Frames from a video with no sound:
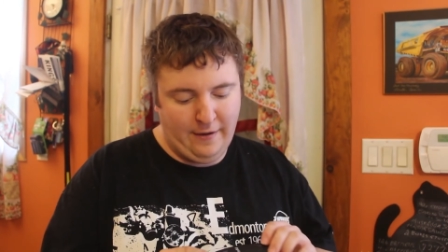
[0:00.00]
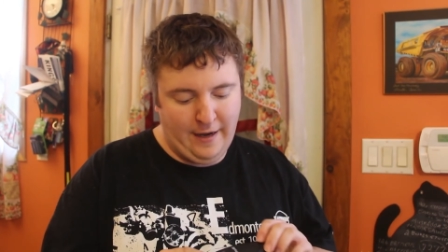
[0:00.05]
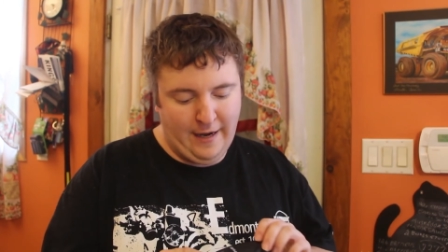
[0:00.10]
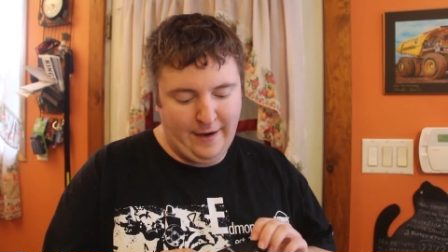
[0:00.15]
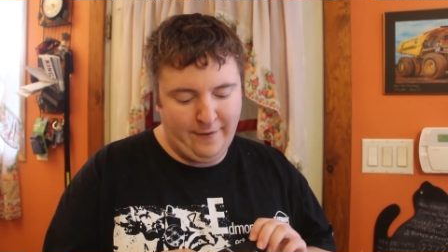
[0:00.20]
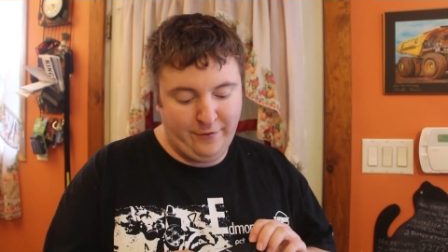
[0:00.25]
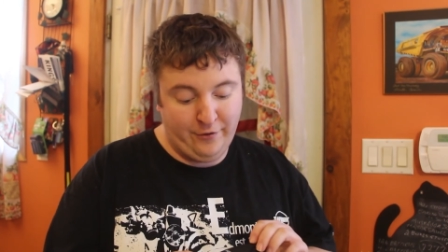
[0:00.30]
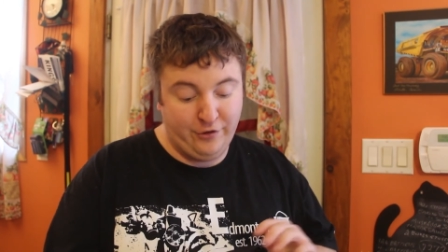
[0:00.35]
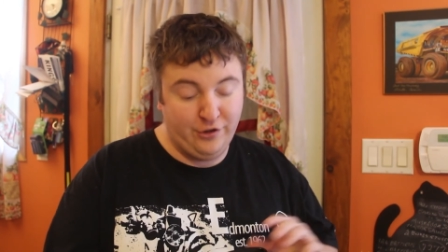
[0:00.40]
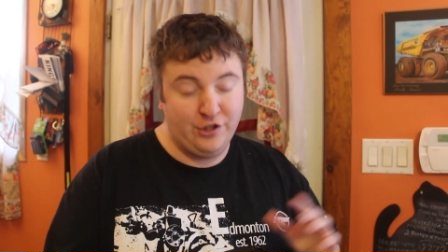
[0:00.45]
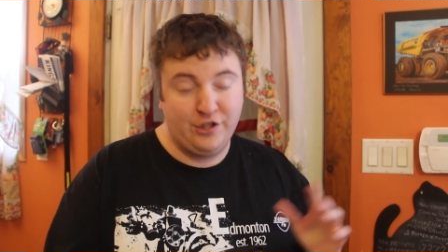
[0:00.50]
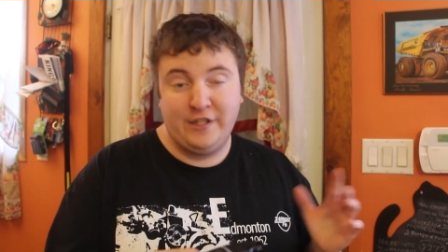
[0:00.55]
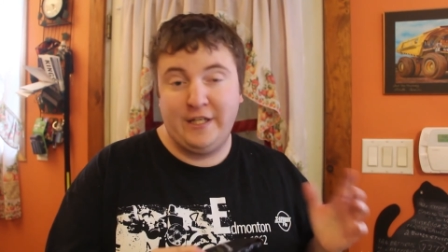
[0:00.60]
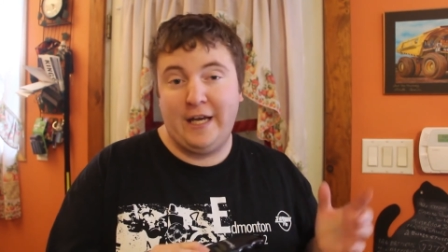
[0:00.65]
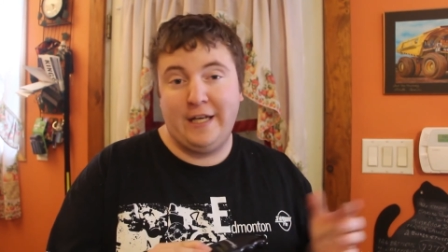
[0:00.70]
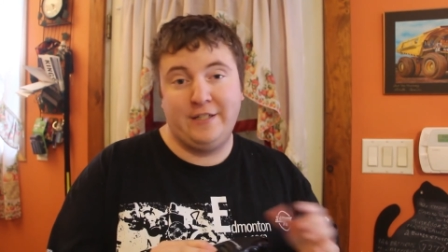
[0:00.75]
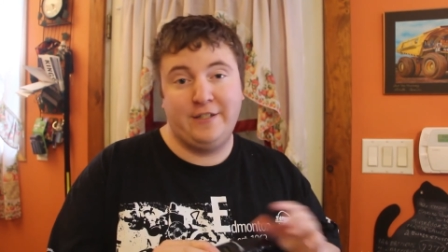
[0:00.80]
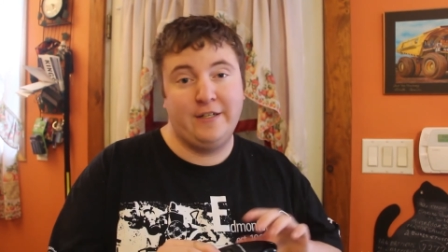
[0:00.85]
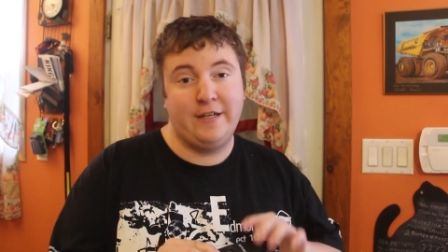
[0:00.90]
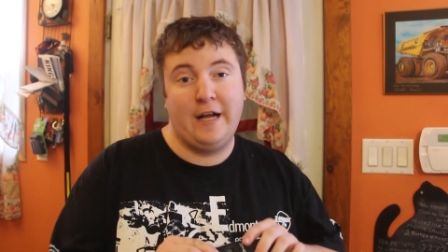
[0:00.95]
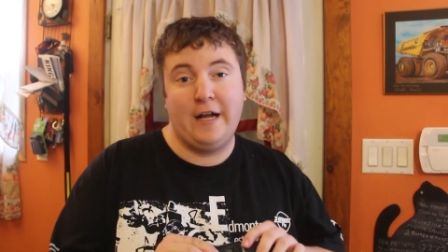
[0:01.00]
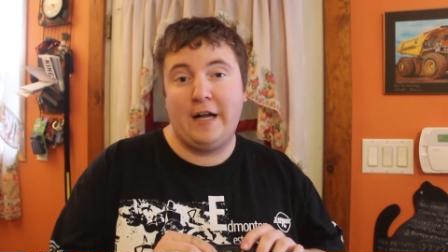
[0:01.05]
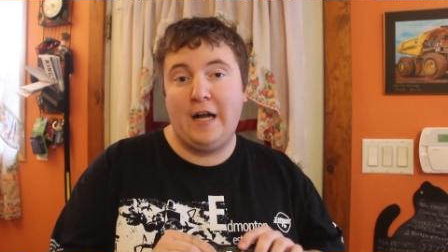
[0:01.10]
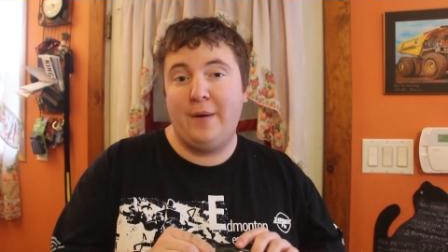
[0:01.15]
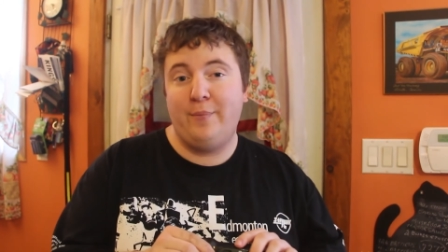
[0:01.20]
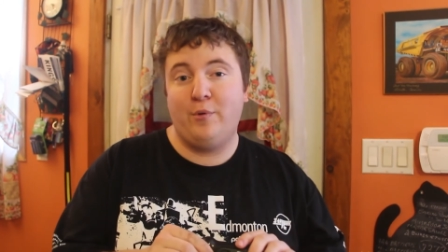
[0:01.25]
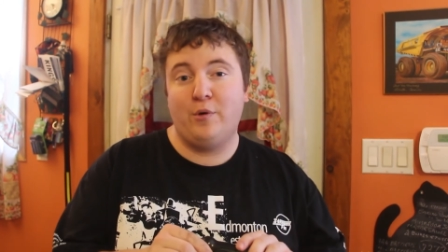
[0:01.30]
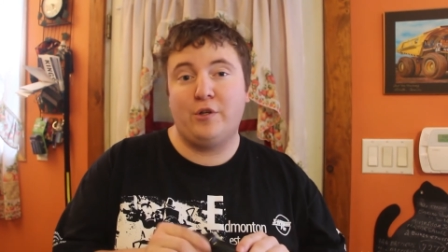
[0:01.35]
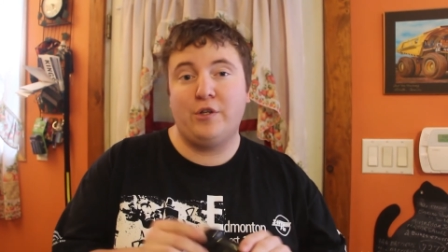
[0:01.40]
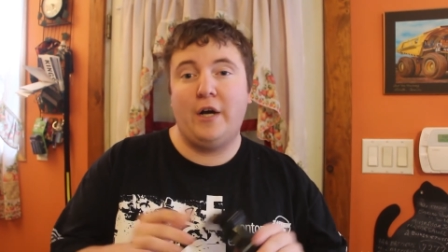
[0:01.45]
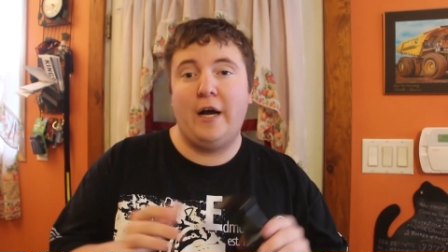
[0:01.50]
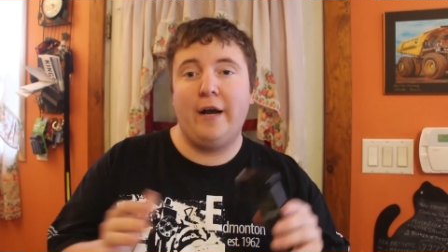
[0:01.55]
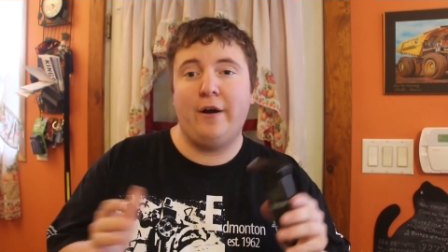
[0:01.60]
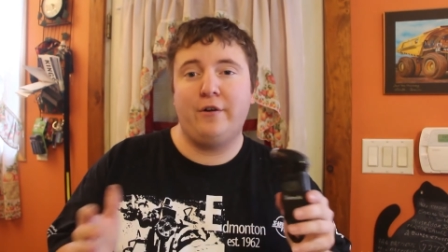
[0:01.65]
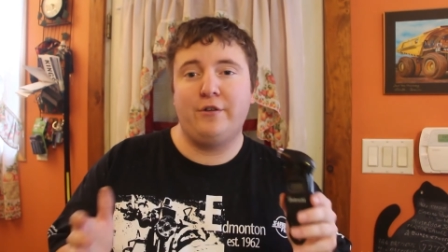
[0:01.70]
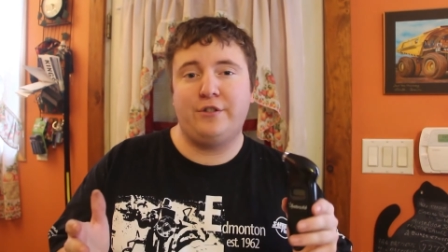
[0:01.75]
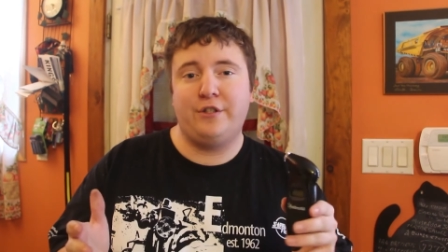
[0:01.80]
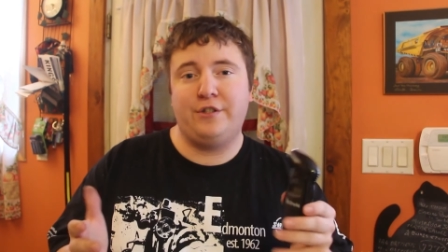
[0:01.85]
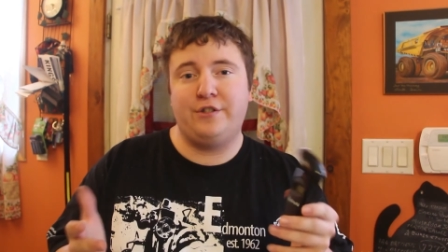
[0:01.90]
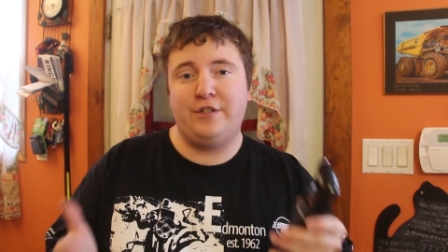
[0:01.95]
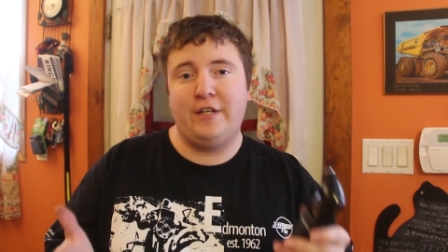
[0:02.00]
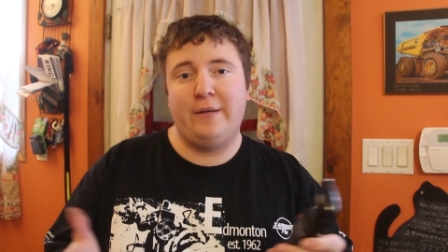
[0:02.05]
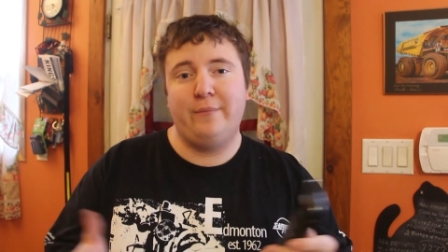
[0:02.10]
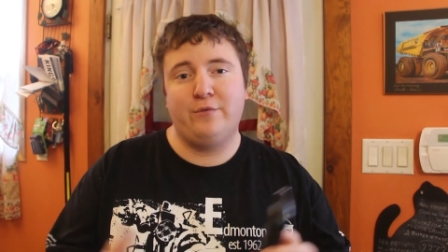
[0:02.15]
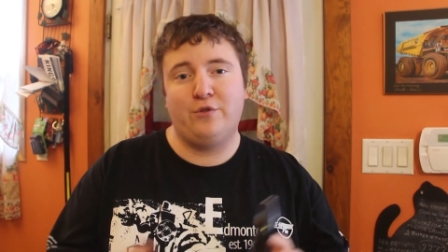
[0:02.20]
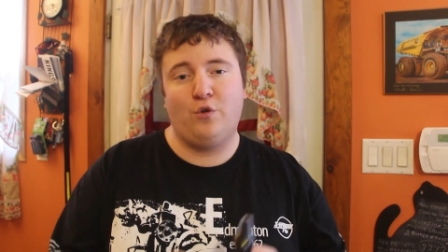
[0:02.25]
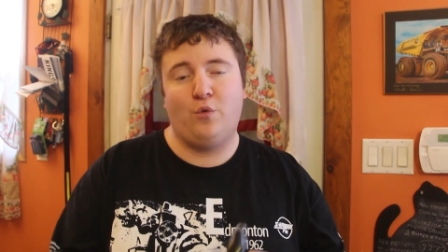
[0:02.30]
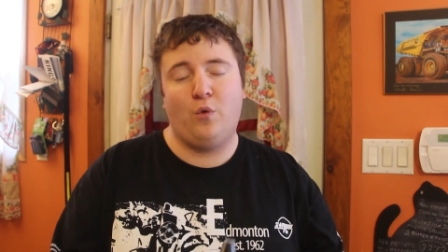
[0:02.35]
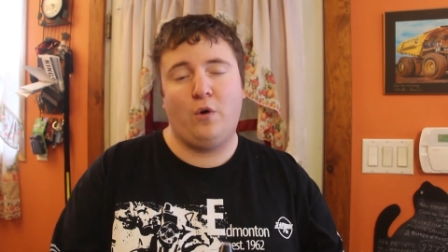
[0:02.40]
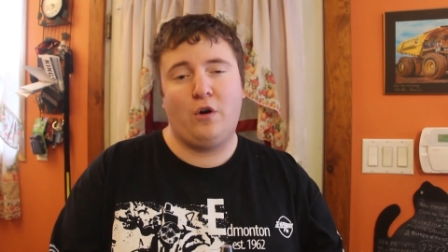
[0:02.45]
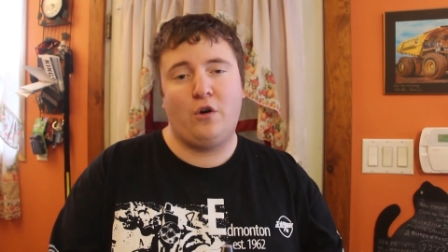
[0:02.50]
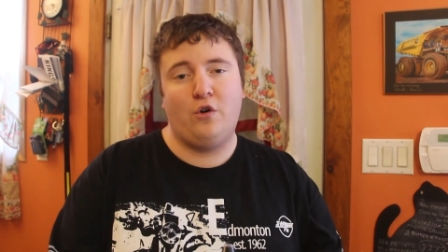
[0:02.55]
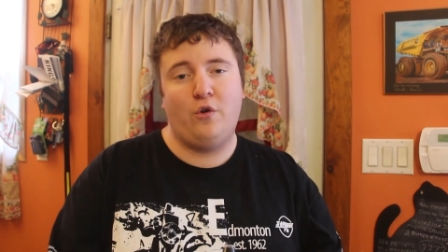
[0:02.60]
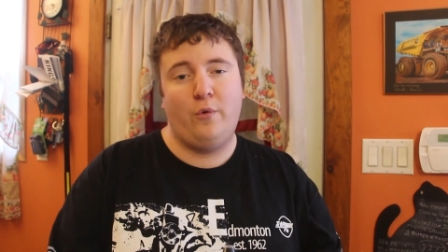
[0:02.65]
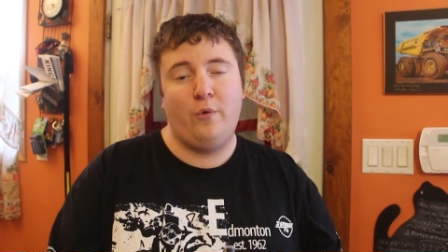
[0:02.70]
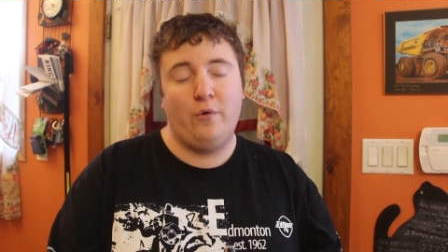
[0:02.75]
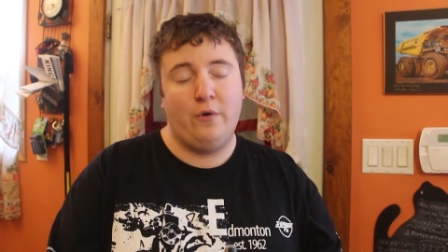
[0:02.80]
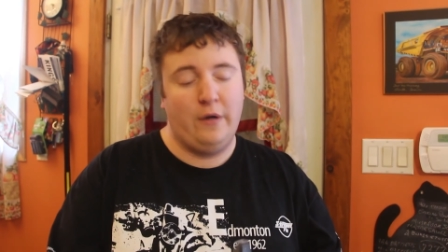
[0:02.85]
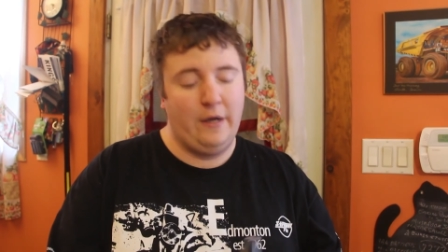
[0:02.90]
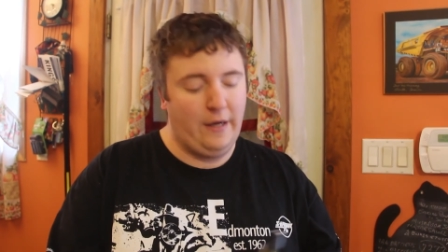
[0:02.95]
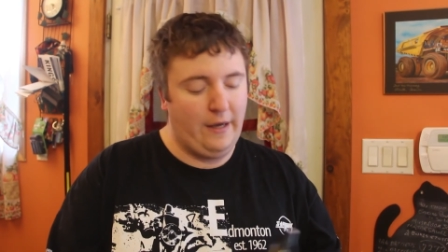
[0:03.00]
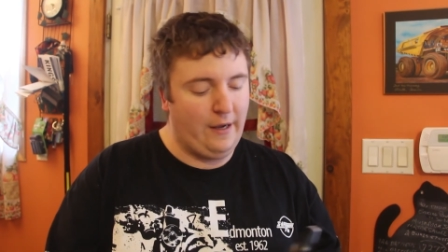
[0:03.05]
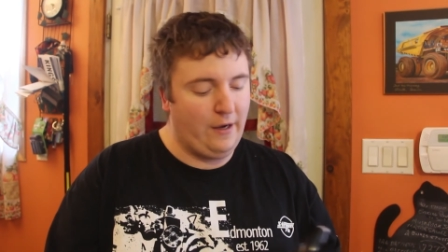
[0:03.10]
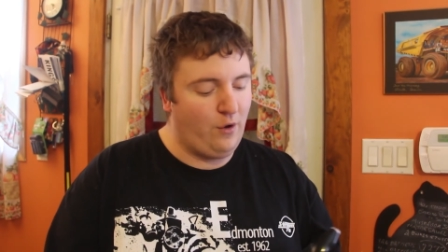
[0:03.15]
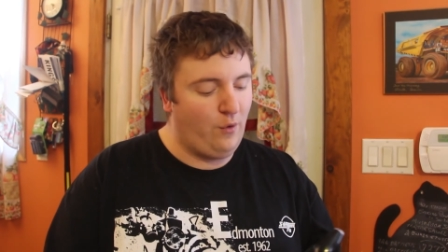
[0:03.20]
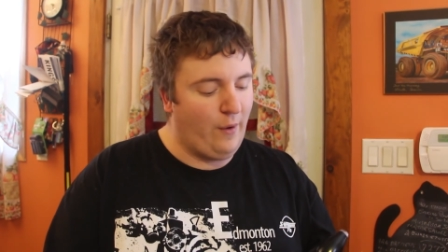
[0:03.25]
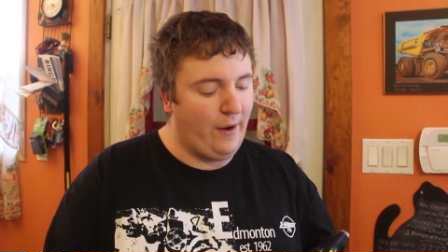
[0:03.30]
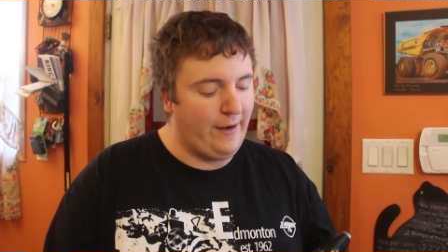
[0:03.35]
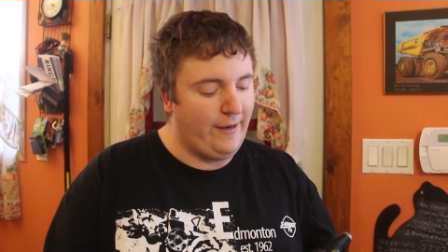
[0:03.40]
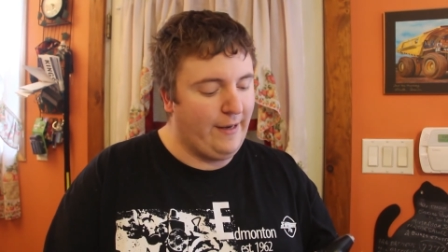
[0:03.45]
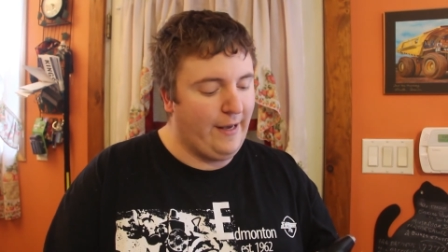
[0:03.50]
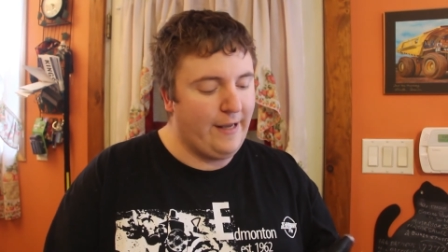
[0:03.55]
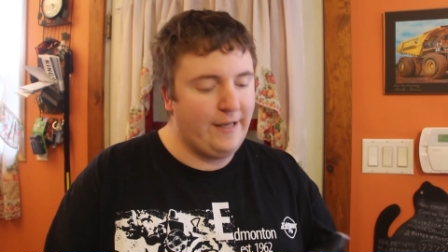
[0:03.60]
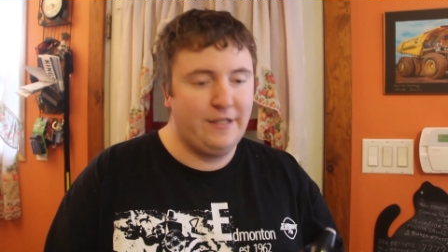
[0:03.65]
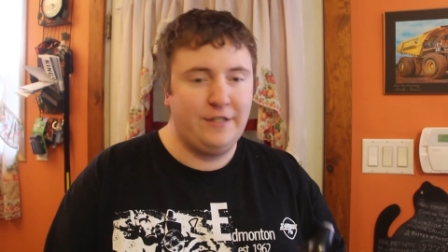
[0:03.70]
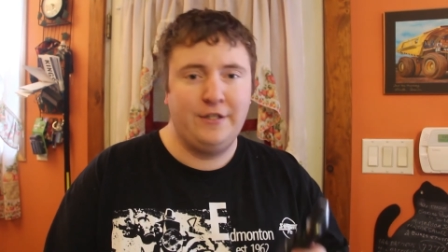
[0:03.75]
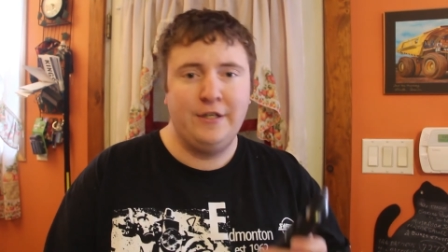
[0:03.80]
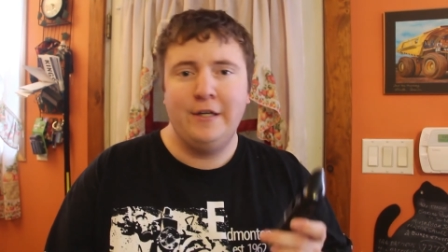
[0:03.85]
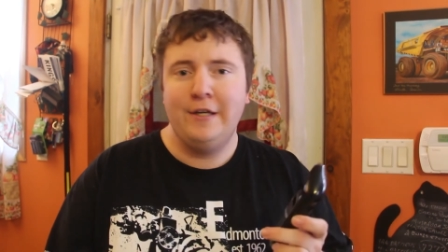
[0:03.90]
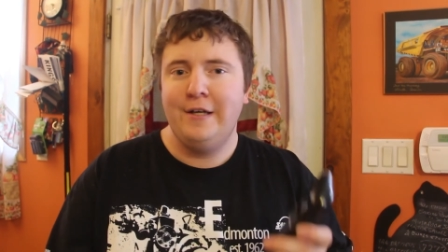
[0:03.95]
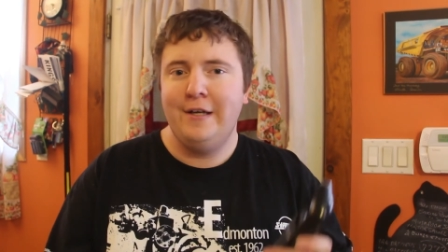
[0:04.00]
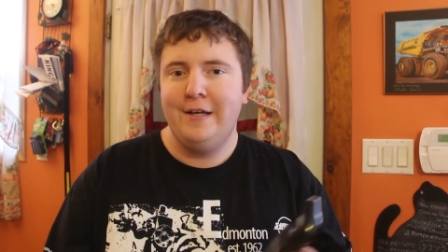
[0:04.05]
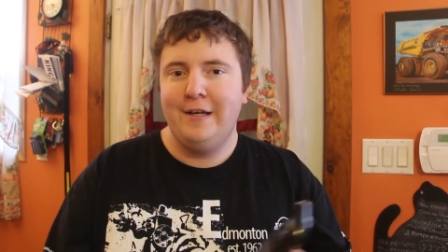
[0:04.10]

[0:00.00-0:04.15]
after just testing a couple of tires, it seems to work uh, quite nice.